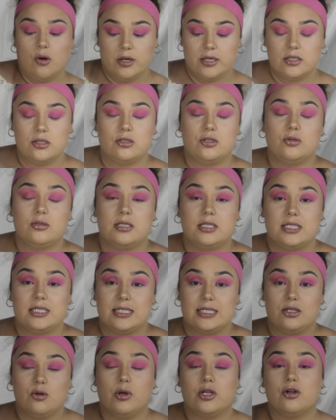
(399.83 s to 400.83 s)
One also
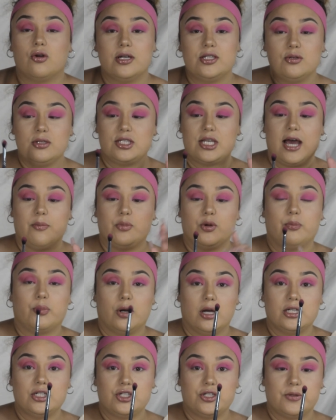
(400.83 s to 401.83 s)
tip
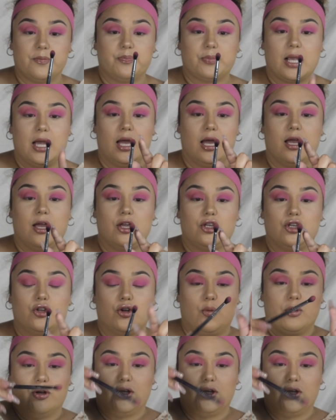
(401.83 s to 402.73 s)
about putting the